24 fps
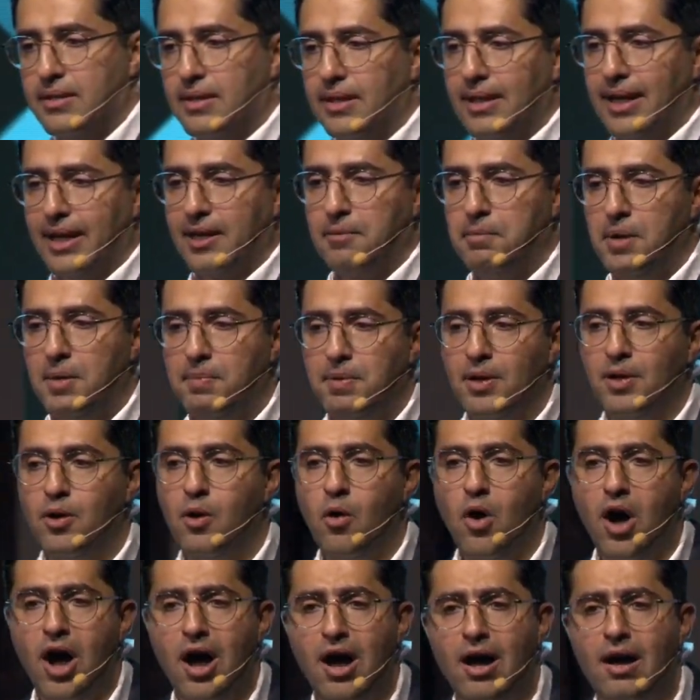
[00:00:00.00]
like people who
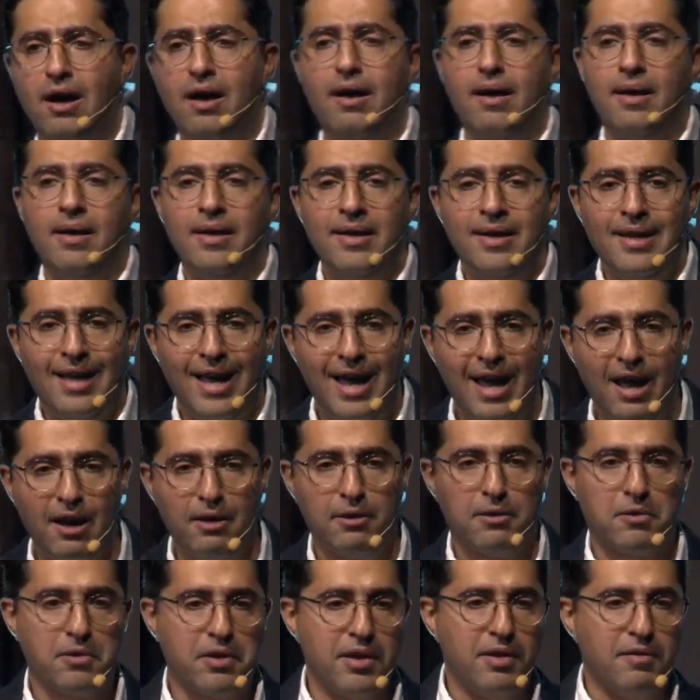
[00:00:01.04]
are
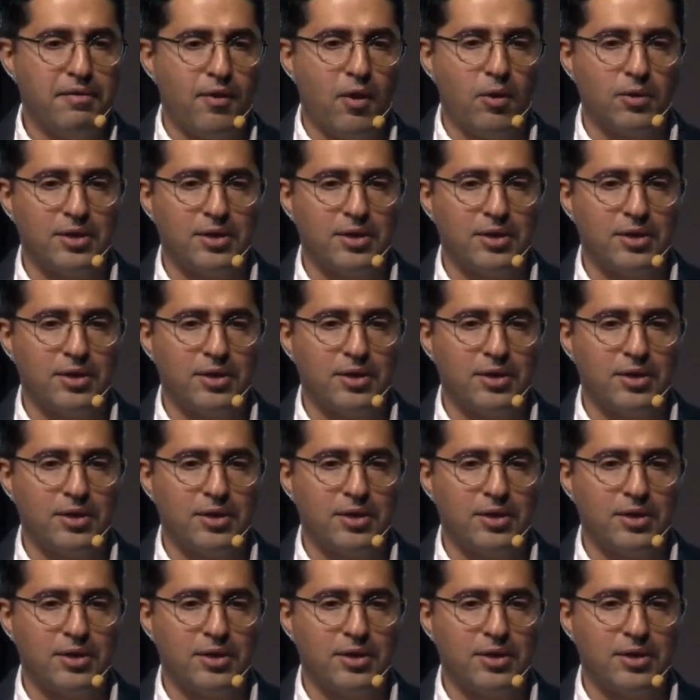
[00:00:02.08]
hungry for